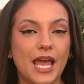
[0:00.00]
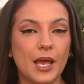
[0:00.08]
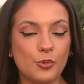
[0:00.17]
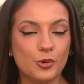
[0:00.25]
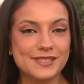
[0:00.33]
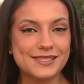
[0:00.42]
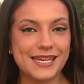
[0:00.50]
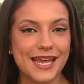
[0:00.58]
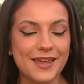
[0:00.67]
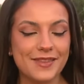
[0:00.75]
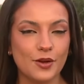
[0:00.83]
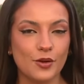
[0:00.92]
able to
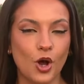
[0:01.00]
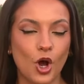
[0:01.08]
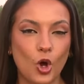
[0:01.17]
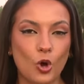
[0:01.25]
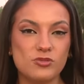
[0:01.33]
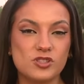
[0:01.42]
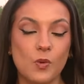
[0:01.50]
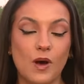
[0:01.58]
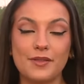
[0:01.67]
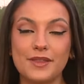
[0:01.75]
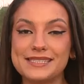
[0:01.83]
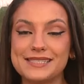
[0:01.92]
stay in their homes
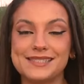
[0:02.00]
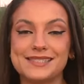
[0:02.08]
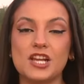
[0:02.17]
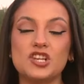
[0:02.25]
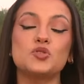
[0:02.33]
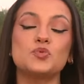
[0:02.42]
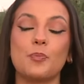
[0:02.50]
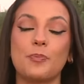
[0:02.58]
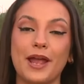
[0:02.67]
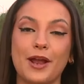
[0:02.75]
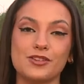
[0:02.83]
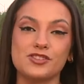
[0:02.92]
while these essential
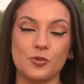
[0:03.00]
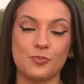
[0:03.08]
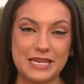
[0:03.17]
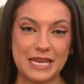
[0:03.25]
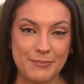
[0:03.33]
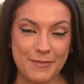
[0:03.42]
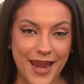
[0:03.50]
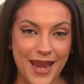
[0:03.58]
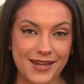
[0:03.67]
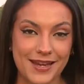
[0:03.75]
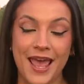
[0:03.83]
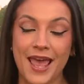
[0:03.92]
repairs are being
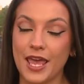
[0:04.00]
made.